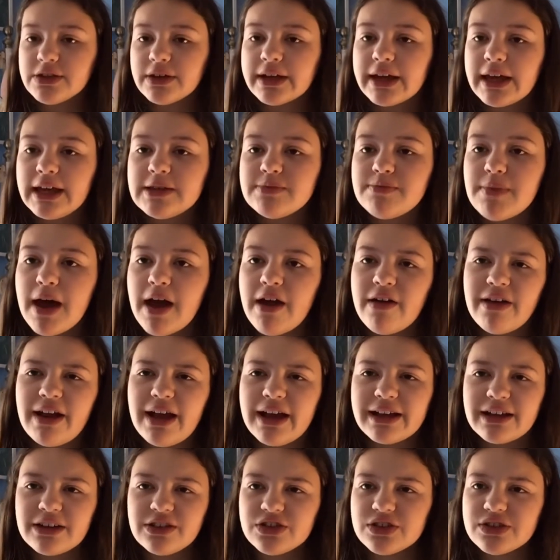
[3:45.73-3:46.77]
case better and I
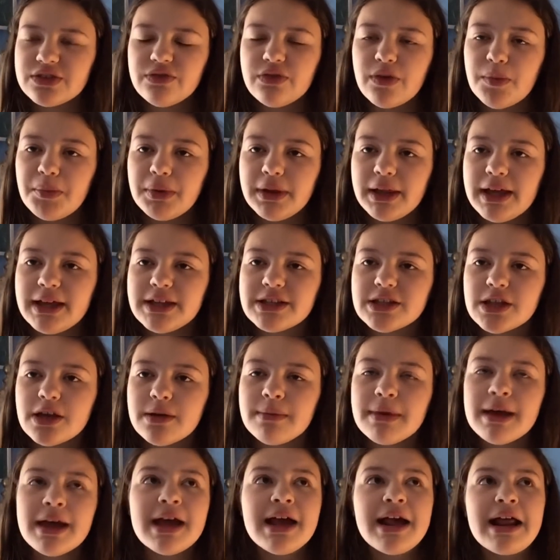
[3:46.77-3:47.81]
can just replace them.
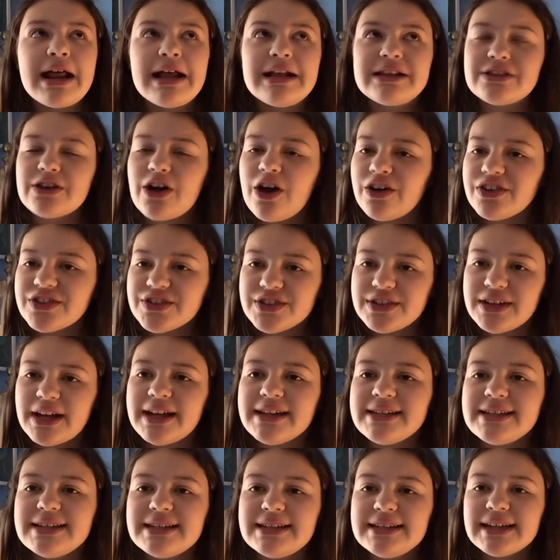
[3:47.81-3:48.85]
And it's also
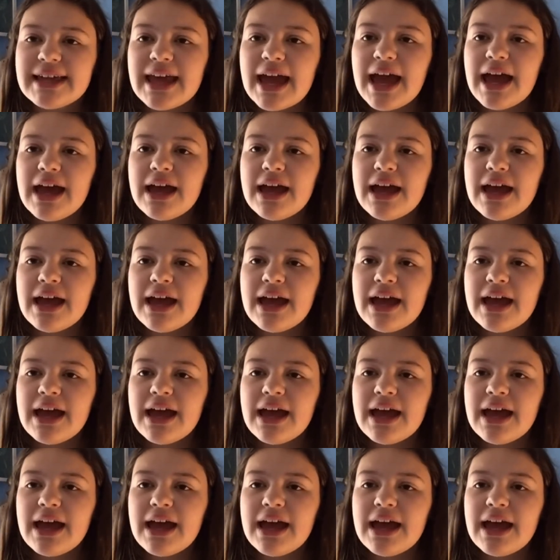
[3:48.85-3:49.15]
nicer to get